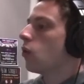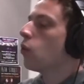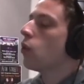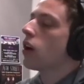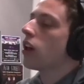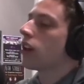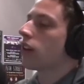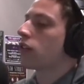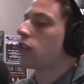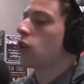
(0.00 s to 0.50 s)

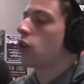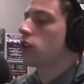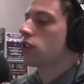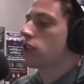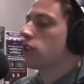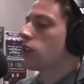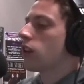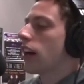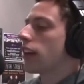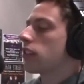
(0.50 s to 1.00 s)
Well, of
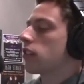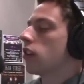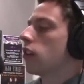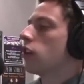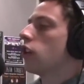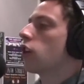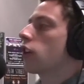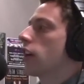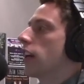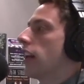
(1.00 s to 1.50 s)
course, you like to
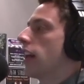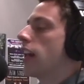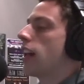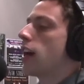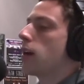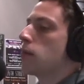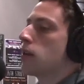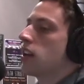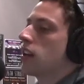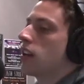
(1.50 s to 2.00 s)
look at it.
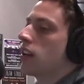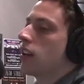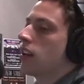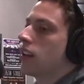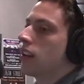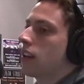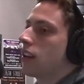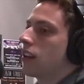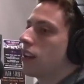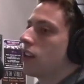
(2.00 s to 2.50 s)
I
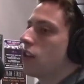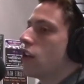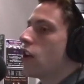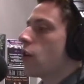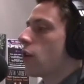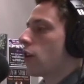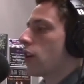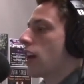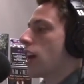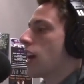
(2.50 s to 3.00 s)
mean,
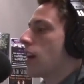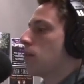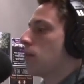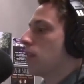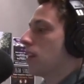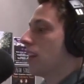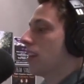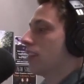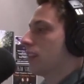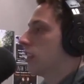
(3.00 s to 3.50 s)
Notre
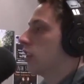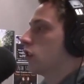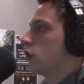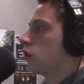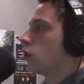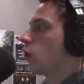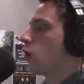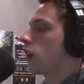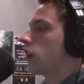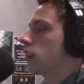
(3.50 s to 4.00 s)
Dame is
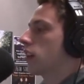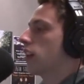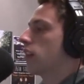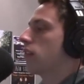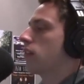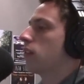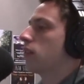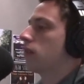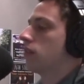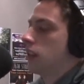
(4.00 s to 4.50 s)
historically a
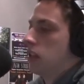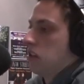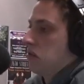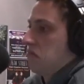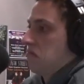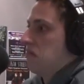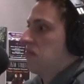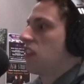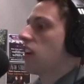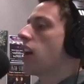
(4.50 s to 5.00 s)

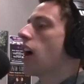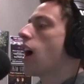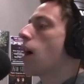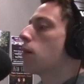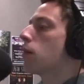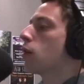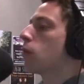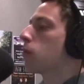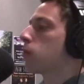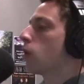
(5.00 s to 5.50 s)

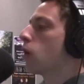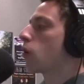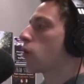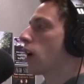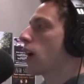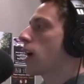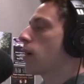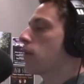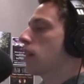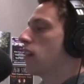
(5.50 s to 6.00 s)
phenomenal
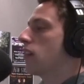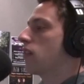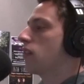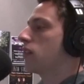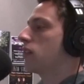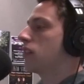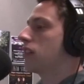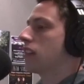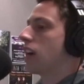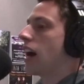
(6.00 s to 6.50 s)
program. They've
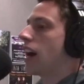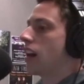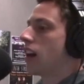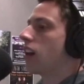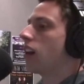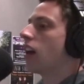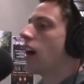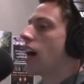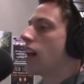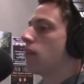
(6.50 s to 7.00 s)
gotten
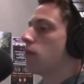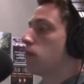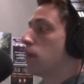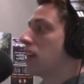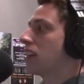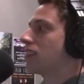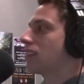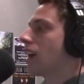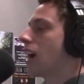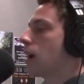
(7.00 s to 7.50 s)
a lot of
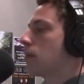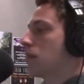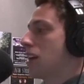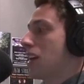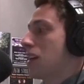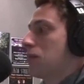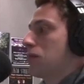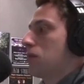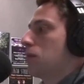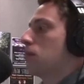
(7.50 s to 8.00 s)
big time
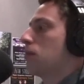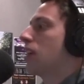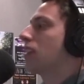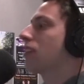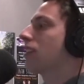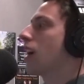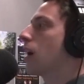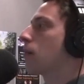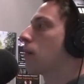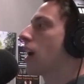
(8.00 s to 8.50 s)
names and
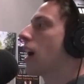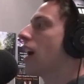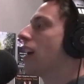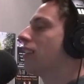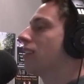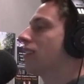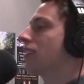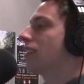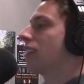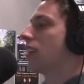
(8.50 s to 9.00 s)
big time
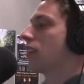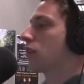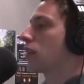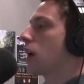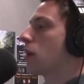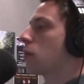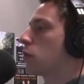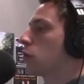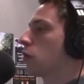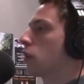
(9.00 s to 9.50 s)
guys that have
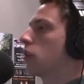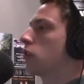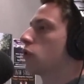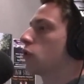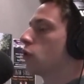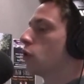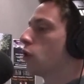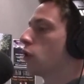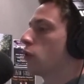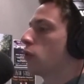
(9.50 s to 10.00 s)
come through their
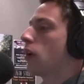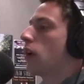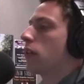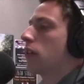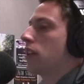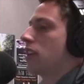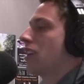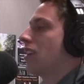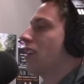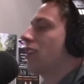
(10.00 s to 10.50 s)
school throughout
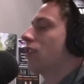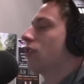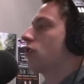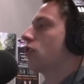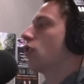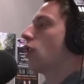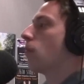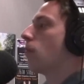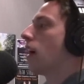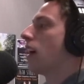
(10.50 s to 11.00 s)
the years.
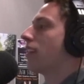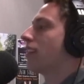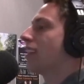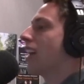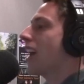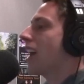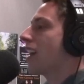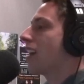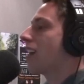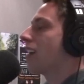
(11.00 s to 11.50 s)
Joe
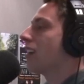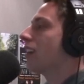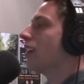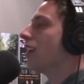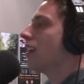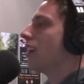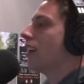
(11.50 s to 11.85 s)
Montana,